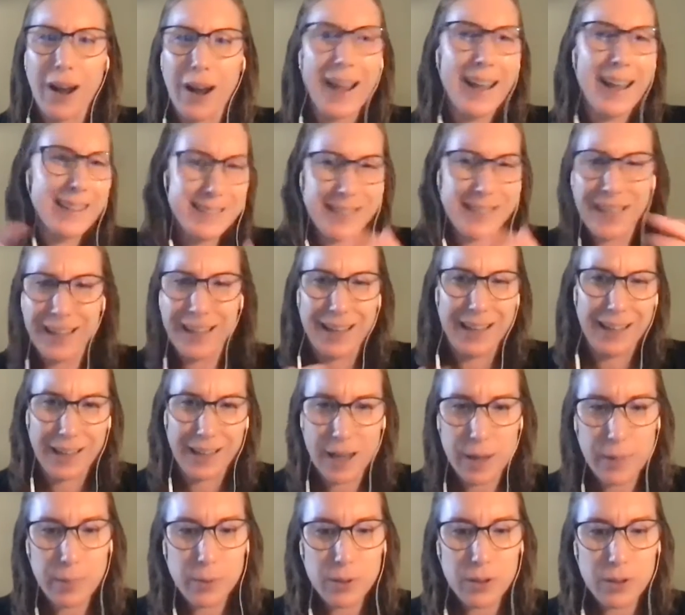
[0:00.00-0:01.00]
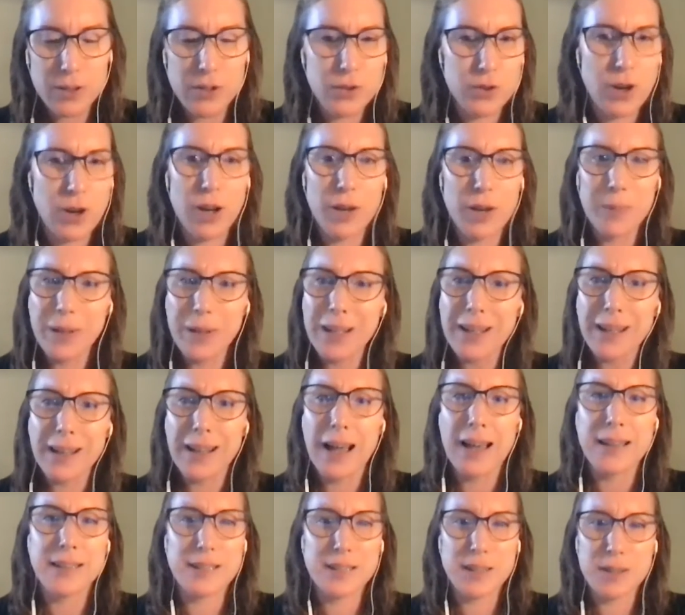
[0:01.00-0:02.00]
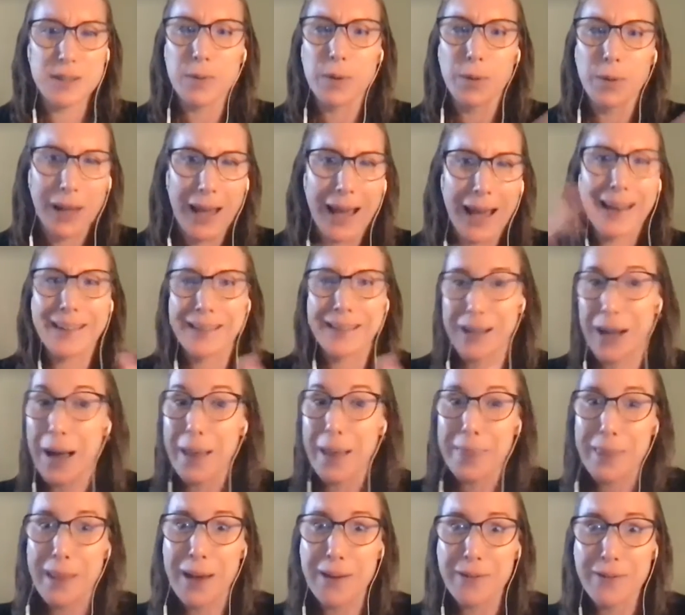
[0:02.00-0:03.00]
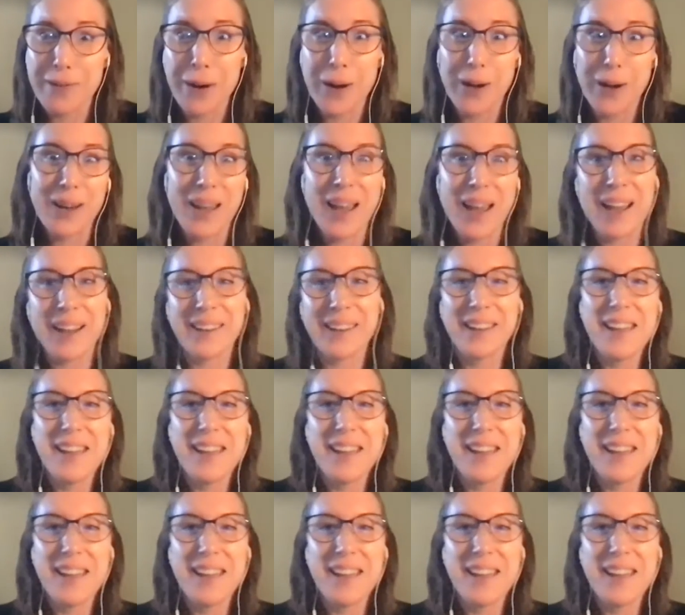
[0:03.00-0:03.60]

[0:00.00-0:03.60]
I had taken a couple of astronomy classes, but we hadn't gotten that far yet.